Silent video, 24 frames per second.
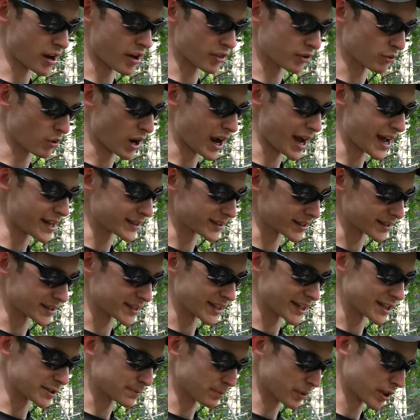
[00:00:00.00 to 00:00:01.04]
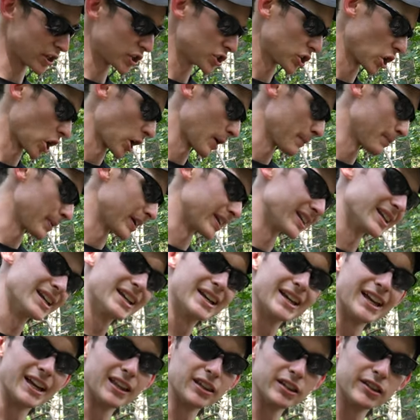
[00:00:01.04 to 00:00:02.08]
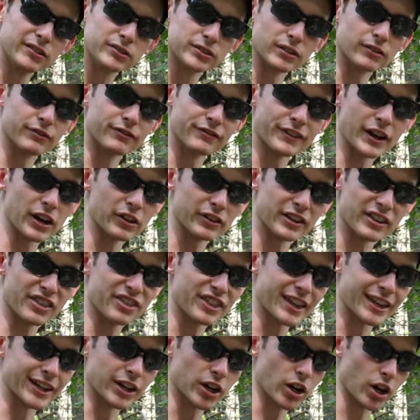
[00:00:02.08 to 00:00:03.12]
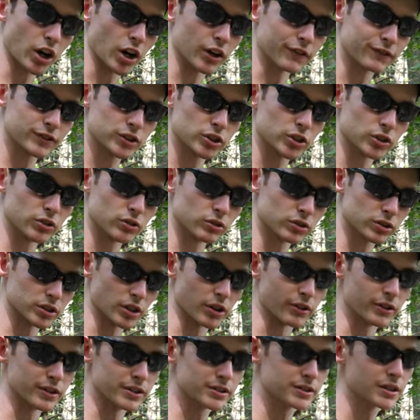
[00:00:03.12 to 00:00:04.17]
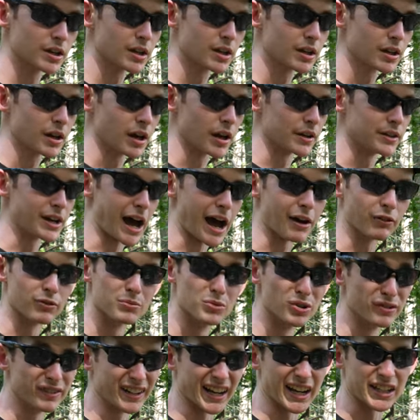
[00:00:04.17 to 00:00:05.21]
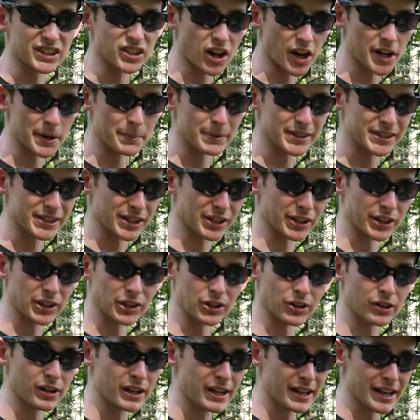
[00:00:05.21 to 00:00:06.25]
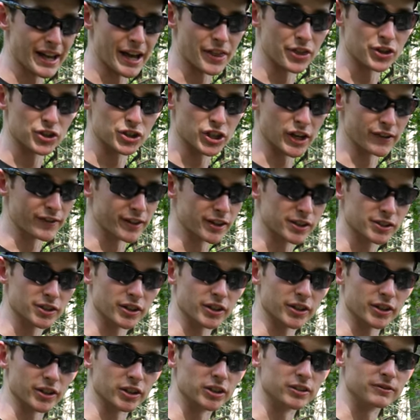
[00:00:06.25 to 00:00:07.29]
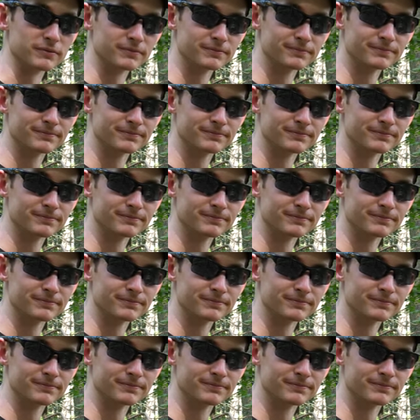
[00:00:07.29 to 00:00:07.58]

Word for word: Otherwise, it stays pretty sharp and it leaves a fairly thin kerf too, so it's not removing a ton of material, and the shavings look good.